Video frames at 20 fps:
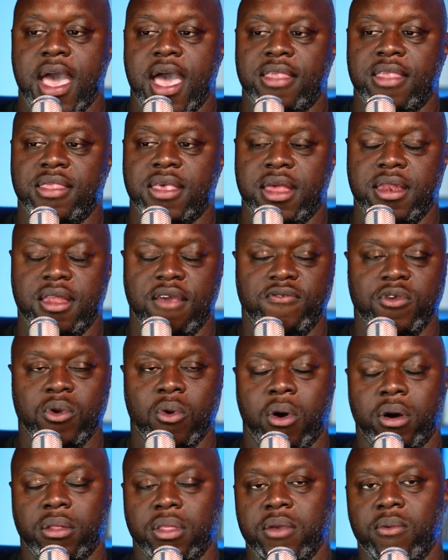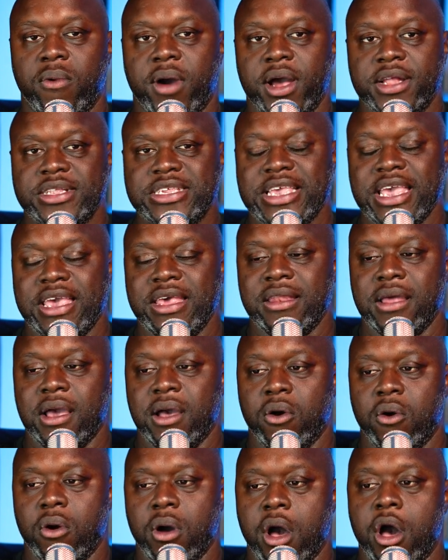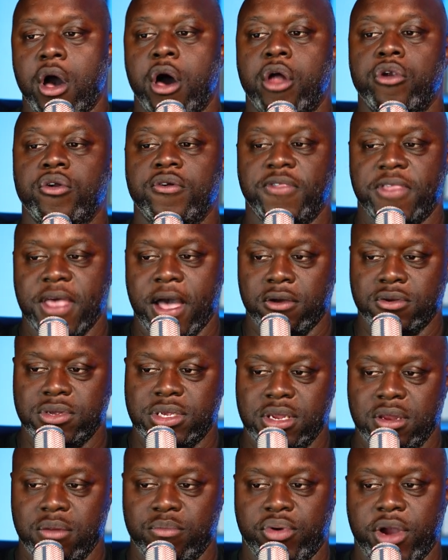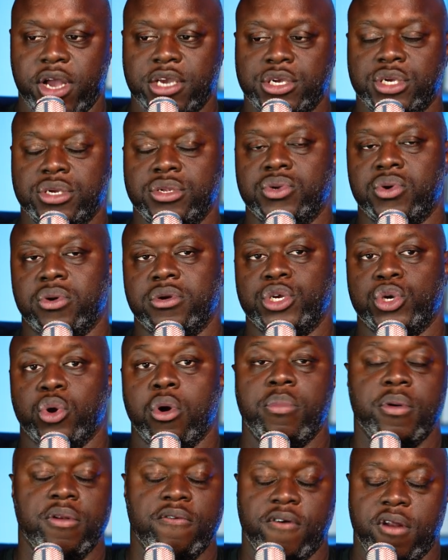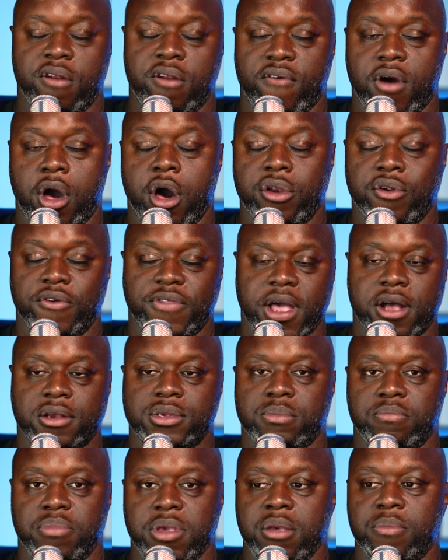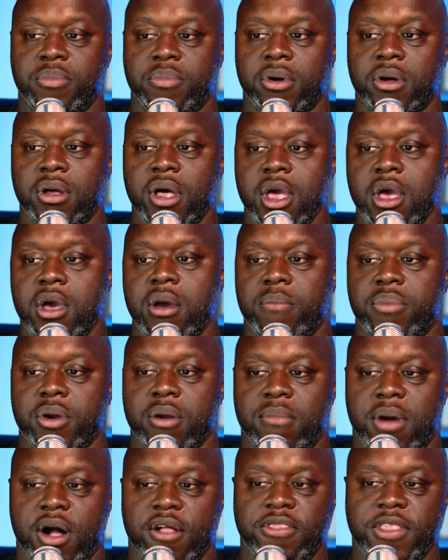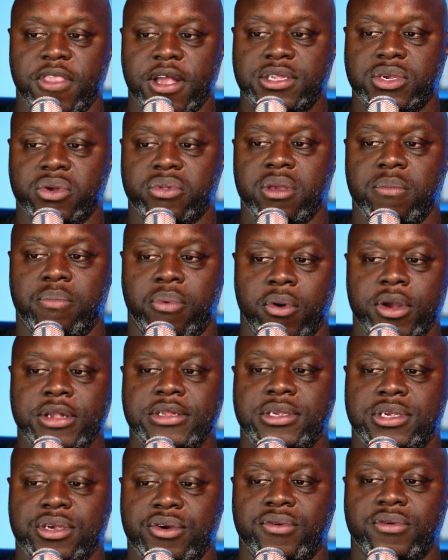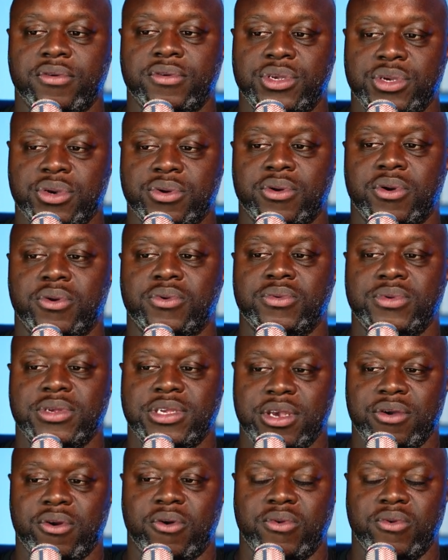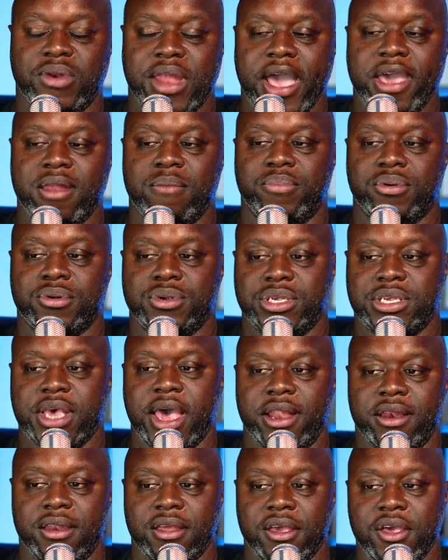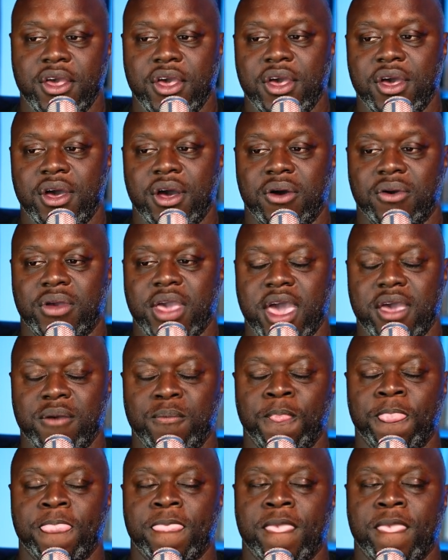And then if you only want to get hundred thousand impressions or show up in front of hundred thousand people per month, that's only 0.0009%. Okay.